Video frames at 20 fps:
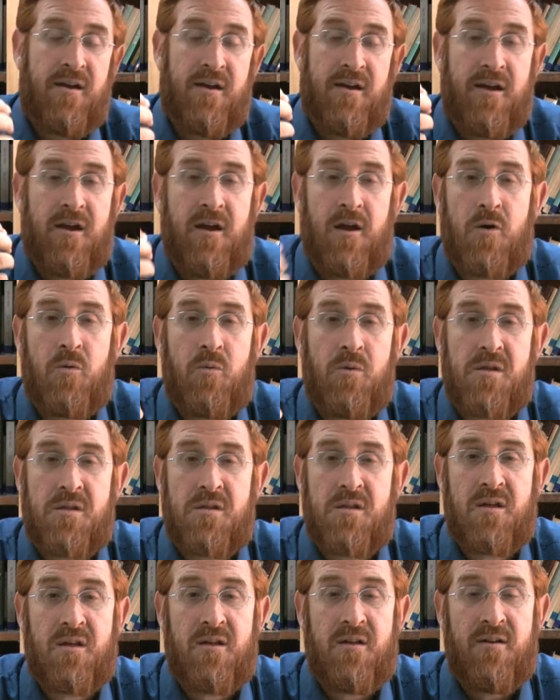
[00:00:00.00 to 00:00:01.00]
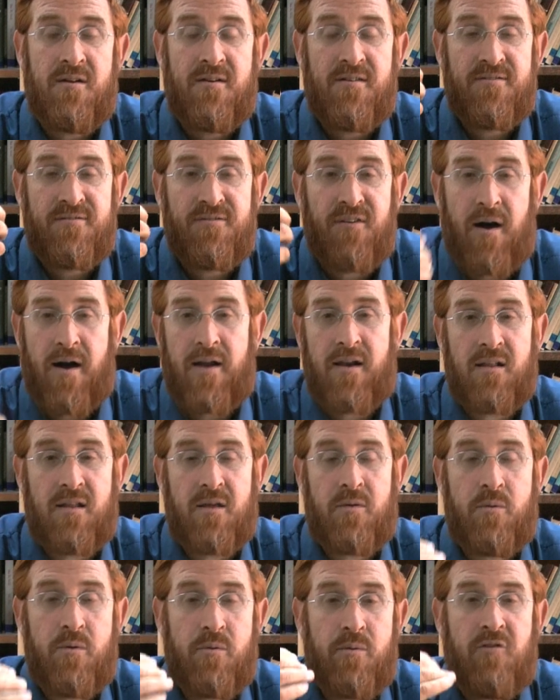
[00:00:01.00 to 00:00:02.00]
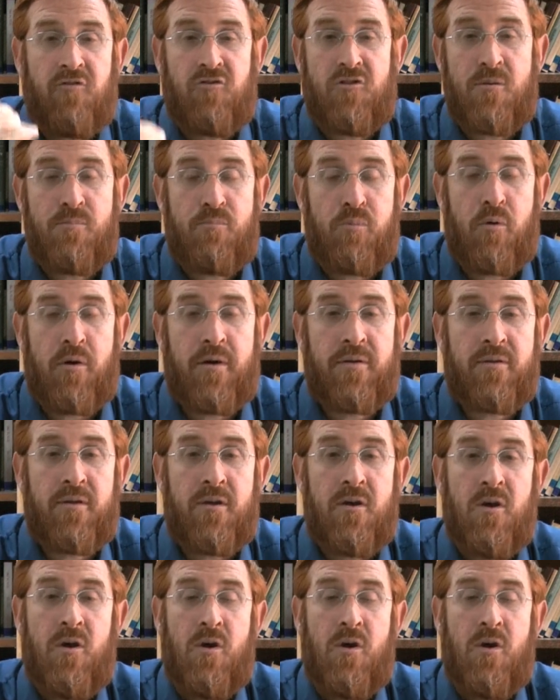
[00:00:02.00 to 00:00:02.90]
Here we see, finally, we reach the point